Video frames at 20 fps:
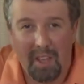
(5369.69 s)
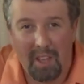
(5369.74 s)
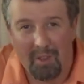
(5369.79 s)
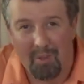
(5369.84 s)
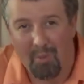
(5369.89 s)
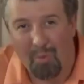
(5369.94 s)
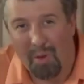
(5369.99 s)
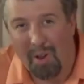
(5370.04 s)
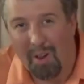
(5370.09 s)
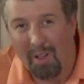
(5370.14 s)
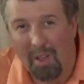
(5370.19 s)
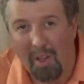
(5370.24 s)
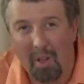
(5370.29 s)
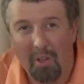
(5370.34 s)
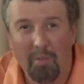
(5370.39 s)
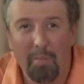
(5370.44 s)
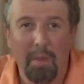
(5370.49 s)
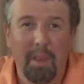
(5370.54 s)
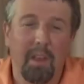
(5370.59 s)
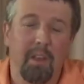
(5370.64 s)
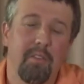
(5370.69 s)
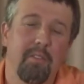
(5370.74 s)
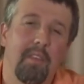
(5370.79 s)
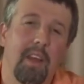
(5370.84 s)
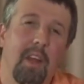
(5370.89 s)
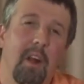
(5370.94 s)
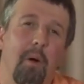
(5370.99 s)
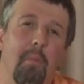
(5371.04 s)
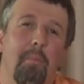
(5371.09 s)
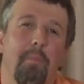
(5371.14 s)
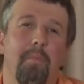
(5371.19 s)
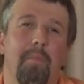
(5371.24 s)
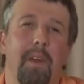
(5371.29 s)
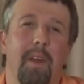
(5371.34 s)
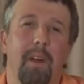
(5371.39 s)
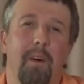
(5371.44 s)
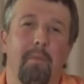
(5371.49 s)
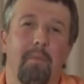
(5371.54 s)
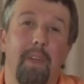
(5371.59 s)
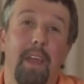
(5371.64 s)
gets rid of those because they don't
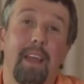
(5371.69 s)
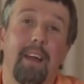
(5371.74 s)
they don't